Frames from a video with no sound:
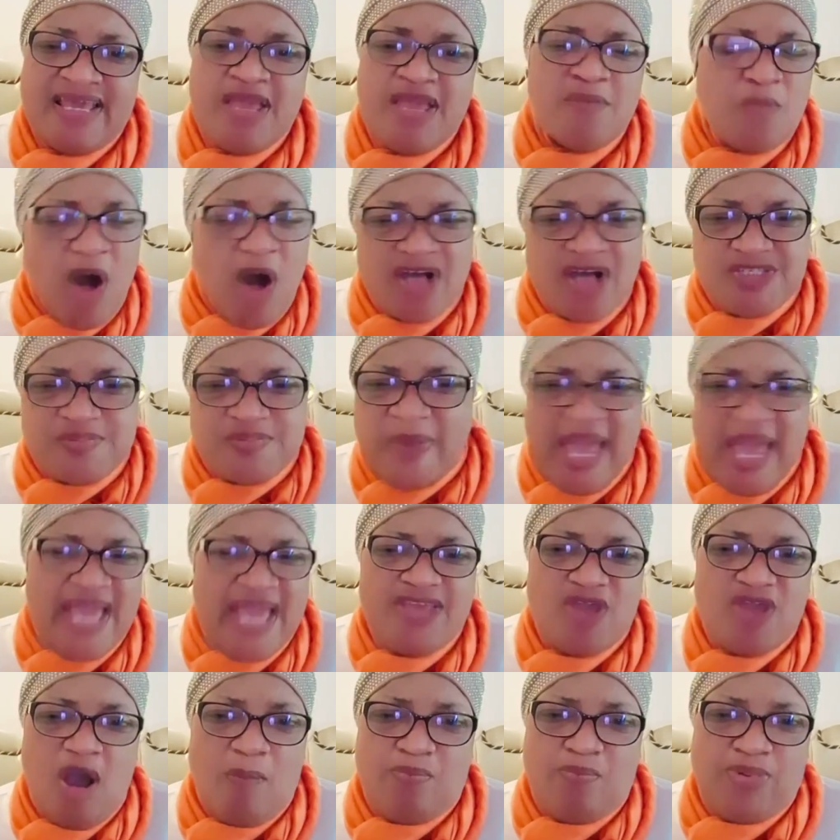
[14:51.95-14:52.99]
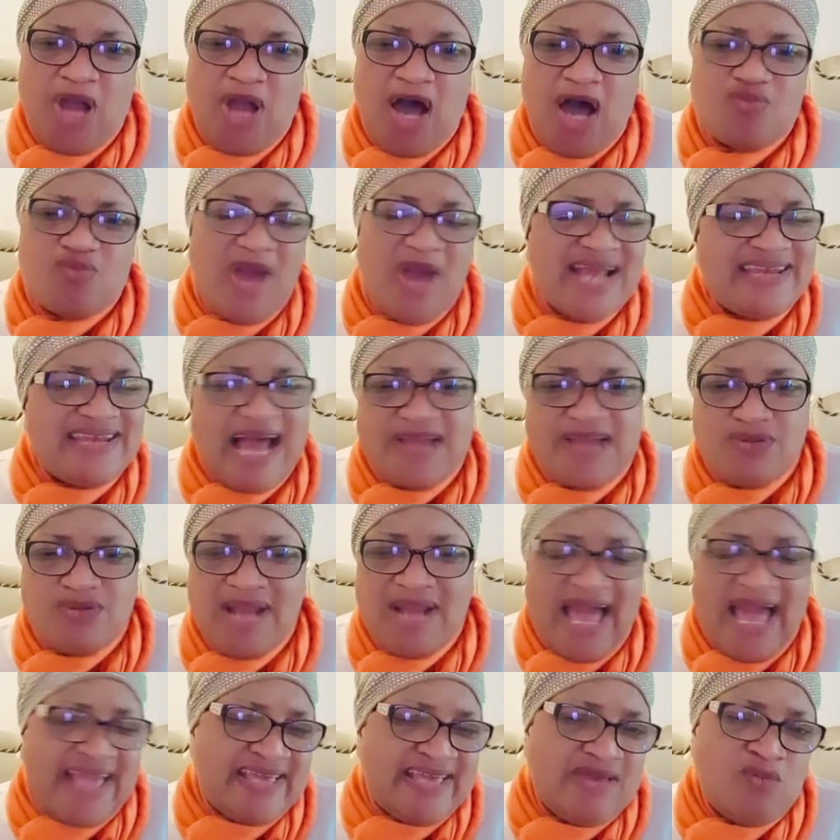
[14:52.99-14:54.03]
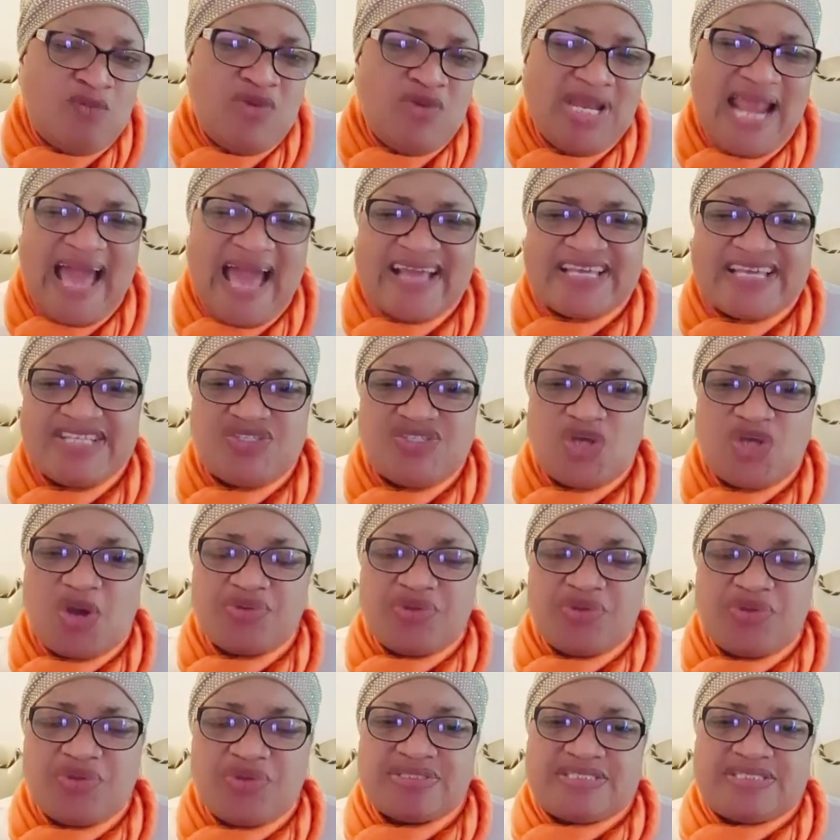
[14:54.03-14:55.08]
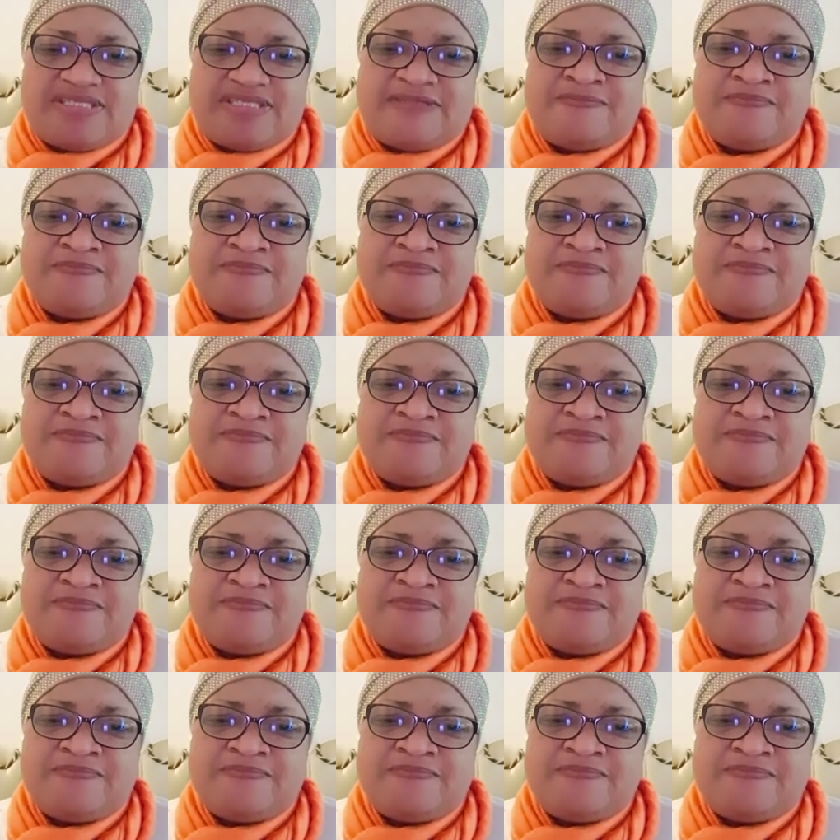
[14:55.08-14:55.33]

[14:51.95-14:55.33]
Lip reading: It must be in your blood, whether we like it or not.